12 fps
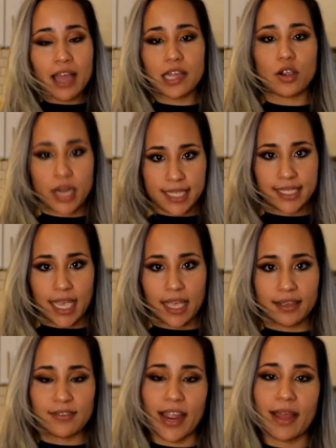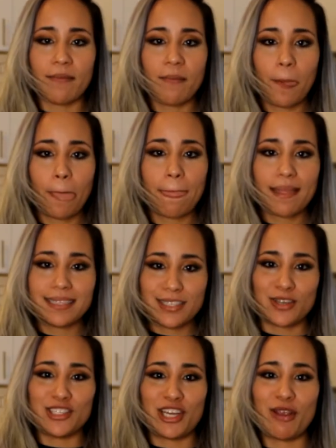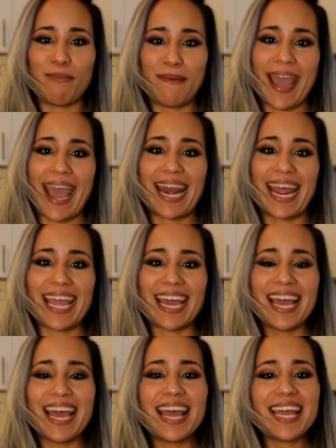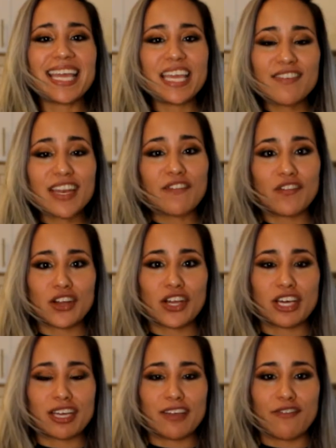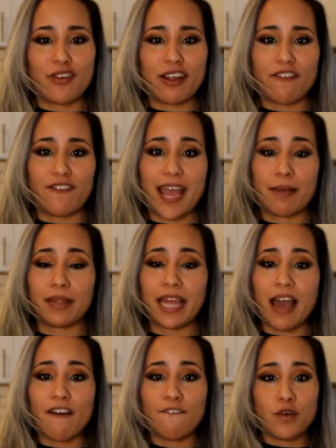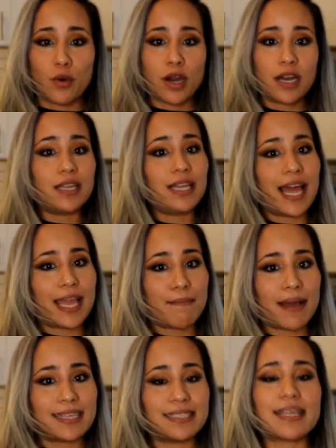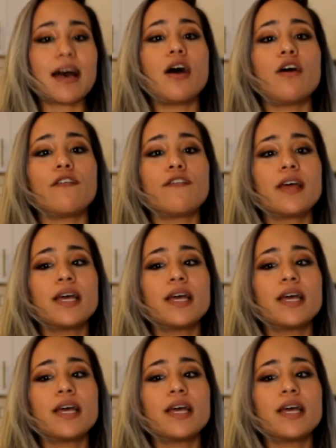crazy, right? Don't you panic. Even if you're cooking for a family of 4 like myself,